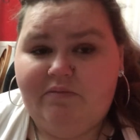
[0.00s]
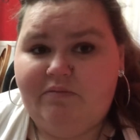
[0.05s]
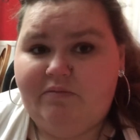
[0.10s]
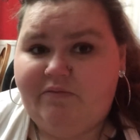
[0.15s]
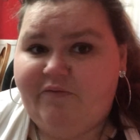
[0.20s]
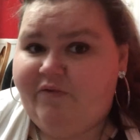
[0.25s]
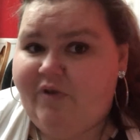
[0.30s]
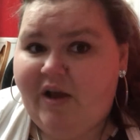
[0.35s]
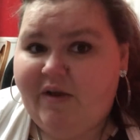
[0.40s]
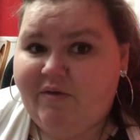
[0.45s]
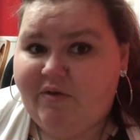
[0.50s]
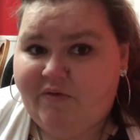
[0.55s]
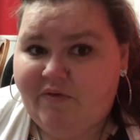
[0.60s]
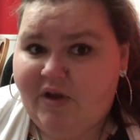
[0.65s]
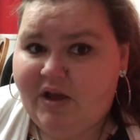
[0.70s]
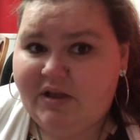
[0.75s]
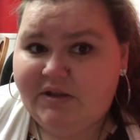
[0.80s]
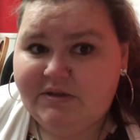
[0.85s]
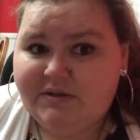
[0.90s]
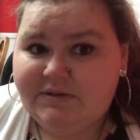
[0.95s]
forever
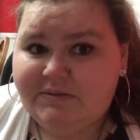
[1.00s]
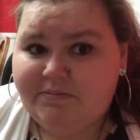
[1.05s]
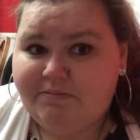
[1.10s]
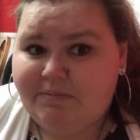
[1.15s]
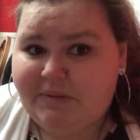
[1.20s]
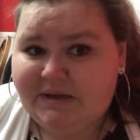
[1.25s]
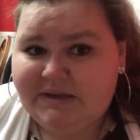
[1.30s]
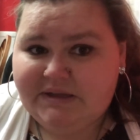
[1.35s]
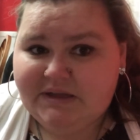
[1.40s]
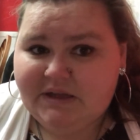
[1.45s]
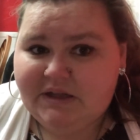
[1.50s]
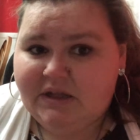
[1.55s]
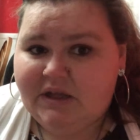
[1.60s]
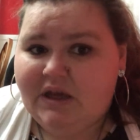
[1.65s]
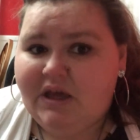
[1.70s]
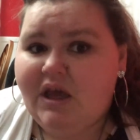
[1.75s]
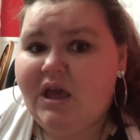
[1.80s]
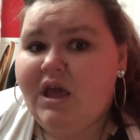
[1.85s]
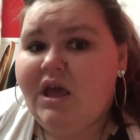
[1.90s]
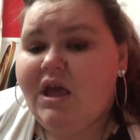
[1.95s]
friends,
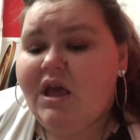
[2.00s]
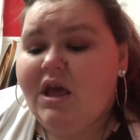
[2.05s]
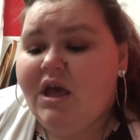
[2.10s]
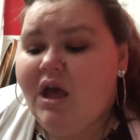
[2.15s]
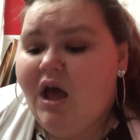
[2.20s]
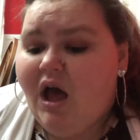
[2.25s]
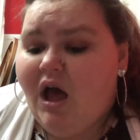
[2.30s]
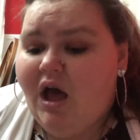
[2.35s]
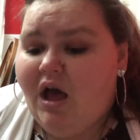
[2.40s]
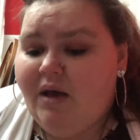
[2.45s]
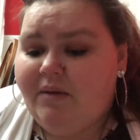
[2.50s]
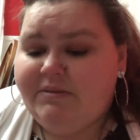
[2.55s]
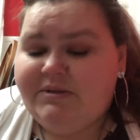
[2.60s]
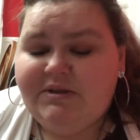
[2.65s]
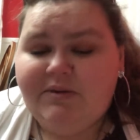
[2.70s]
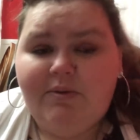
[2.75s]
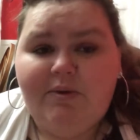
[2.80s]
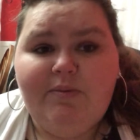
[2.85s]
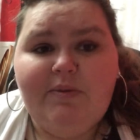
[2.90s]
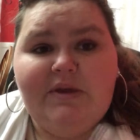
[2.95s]
basically. Um,
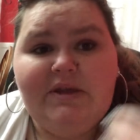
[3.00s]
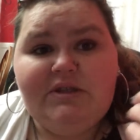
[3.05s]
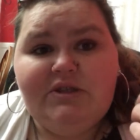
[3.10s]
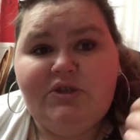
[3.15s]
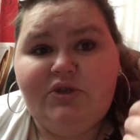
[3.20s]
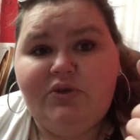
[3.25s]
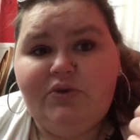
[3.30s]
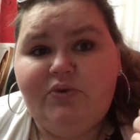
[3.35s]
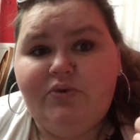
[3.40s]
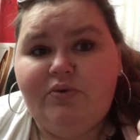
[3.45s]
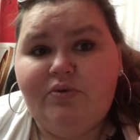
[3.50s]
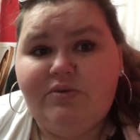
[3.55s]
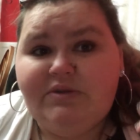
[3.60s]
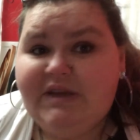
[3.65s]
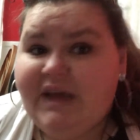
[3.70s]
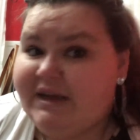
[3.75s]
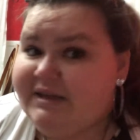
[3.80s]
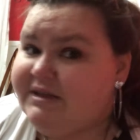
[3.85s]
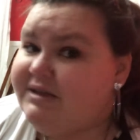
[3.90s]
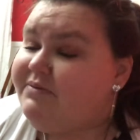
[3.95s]
so we went to
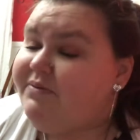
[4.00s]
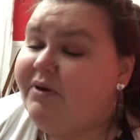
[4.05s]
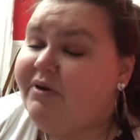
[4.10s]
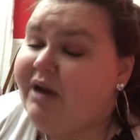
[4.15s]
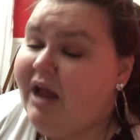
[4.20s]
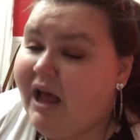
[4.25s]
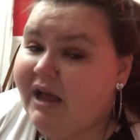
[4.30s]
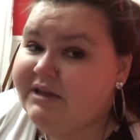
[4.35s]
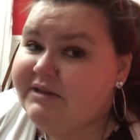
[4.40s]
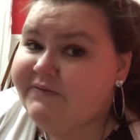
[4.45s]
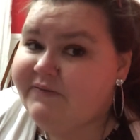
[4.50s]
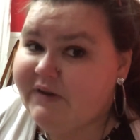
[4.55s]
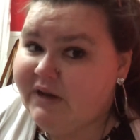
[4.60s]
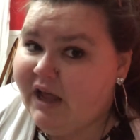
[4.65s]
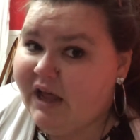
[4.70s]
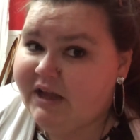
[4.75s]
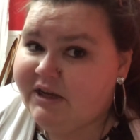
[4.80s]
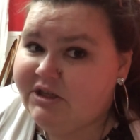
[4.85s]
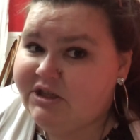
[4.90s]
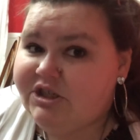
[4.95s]
Texas Roadhouse for
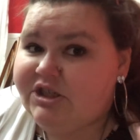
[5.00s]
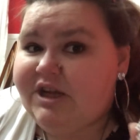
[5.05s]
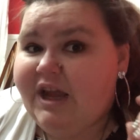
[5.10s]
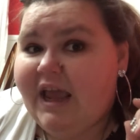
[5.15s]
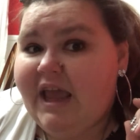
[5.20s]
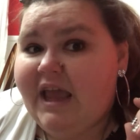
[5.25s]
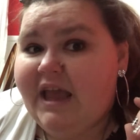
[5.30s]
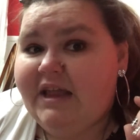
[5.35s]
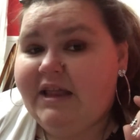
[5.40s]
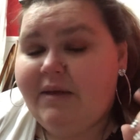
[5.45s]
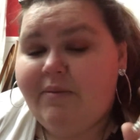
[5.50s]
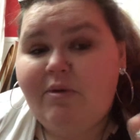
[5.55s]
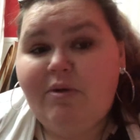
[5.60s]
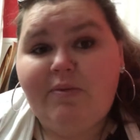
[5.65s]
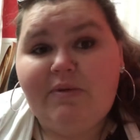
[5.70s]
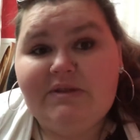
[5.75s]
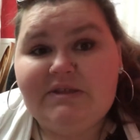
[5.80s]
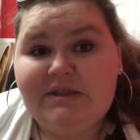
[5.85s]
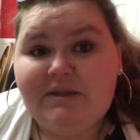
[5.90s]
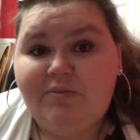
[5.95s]
lunch, and then we
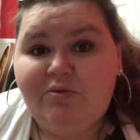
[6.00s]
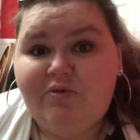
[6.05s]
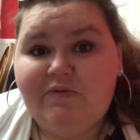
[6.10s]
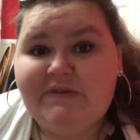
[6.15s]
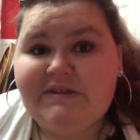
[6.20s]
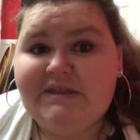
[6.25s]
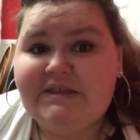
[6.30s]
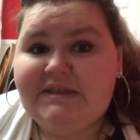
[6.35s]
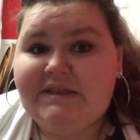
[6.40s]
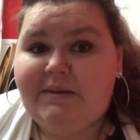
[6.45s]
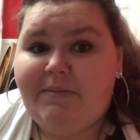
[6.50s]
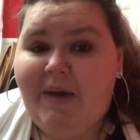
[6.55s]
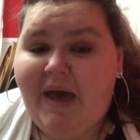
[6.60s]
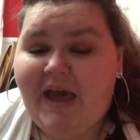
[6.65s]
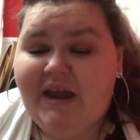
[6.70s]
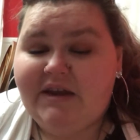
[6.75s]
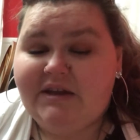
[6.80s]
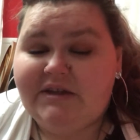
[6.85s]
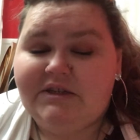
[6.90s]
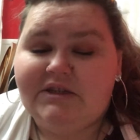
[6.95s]
went to the movies to see
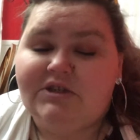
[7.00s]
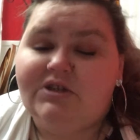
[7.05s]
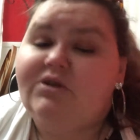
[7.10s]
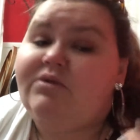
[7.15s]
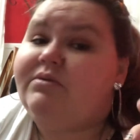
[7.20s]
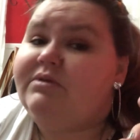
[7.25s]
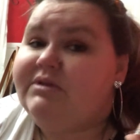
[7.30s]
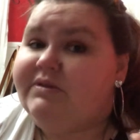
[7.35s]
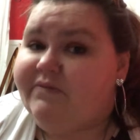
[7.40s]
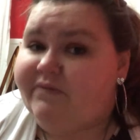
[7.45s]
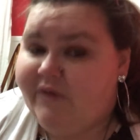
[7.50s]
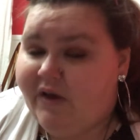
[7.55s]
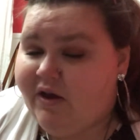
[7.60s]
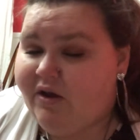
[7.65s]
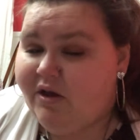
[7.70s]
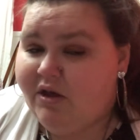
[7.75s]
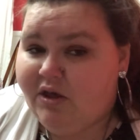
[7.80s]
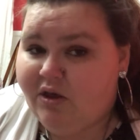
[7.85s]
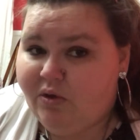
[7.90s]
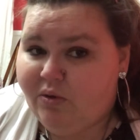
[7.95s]
Paddington 2. It was a
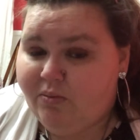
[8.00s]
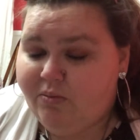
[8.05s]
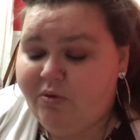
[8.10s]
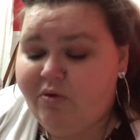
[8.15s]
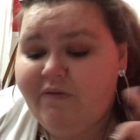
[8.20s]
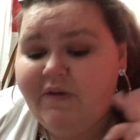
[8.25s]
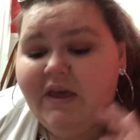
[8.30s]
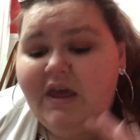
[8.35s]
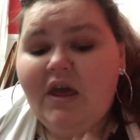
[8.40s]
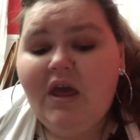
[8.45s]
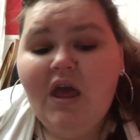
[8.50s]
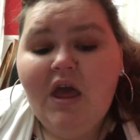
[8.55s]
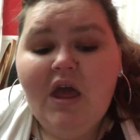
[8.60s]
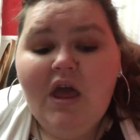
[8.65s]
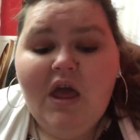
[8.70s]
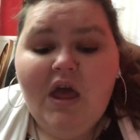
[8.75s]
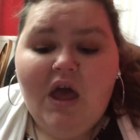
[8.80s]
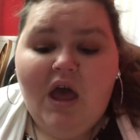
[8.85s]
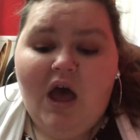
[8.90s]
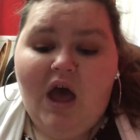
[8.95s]
very cute movie.
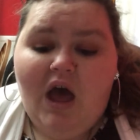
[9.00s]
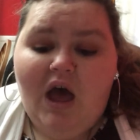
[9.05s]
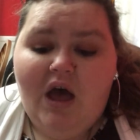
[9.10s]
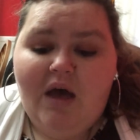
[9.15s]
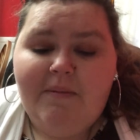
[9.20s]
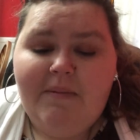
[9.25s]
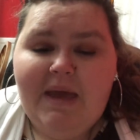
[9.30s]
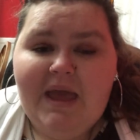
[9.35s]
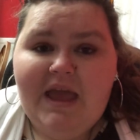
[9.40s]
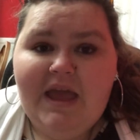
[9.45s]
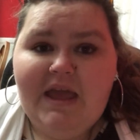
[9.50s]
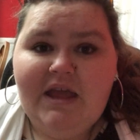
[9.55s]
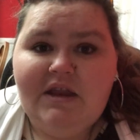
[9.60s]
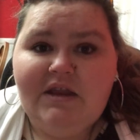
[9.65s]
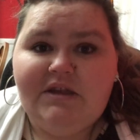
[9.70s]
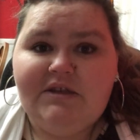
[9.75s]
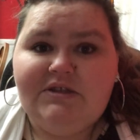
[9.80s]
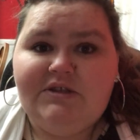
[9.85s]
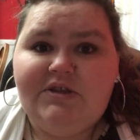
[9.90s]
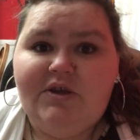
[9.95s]
Um,
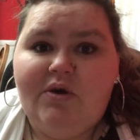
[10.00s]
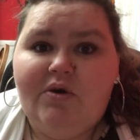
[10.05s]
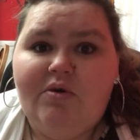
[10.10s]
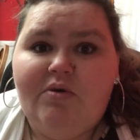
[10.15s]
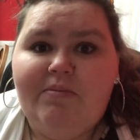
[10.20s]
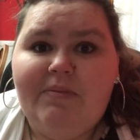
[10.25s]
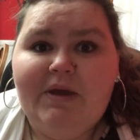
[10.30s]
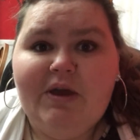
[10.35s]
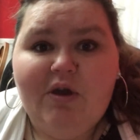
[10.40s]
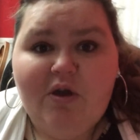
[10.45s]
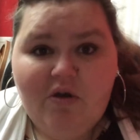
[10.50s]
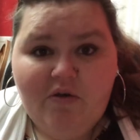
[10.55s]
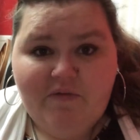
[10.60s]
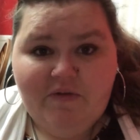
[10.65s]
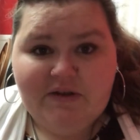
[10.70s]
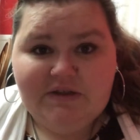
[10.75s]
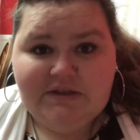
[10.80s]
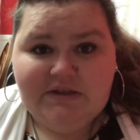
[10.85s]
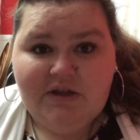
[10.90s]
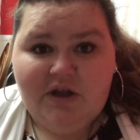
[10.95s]
and so my
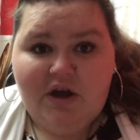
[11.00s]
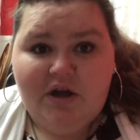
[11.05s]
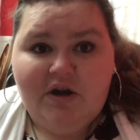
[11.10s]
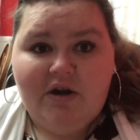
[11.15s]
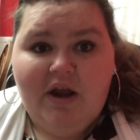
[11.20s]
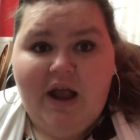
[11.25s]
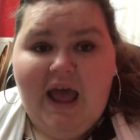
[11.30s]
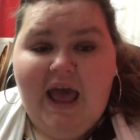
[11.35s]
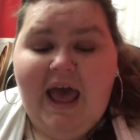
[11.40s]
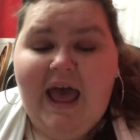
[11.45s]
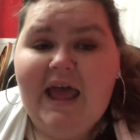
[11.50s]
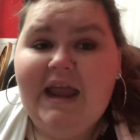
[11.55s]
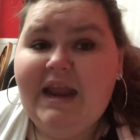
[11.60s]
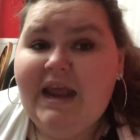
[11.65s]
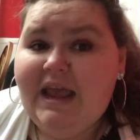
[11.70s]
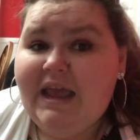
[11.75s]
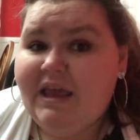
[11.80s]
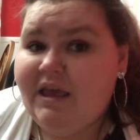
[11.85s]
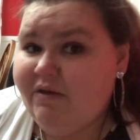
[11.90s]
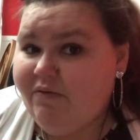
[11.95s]
girlfriend's daughter had
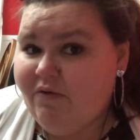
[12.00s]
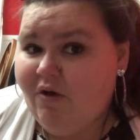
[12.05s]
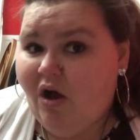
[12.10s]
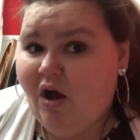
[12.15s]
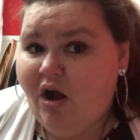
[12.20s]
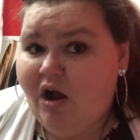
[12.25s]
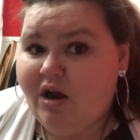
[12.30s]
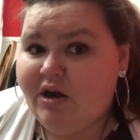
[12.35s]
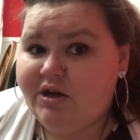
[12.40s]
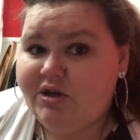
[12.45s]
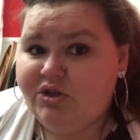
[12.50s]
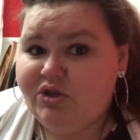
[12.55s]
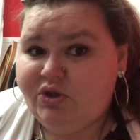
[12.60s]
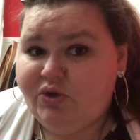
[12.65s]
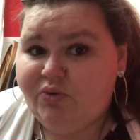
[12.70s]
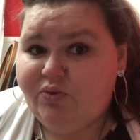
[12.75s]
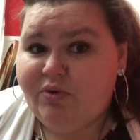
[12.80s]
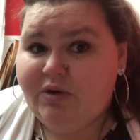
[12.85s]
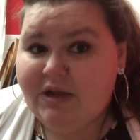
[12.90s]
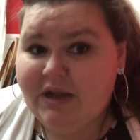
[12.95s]
a gift card
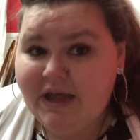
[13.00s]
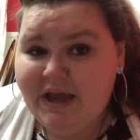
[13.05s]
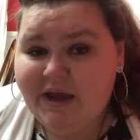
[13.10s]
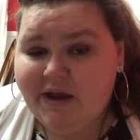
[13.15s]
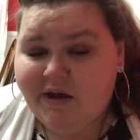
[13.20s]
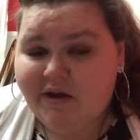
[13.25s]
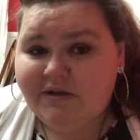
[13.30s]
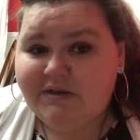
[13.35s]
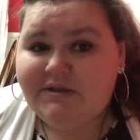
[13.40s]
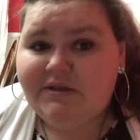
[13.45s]
to Claire's.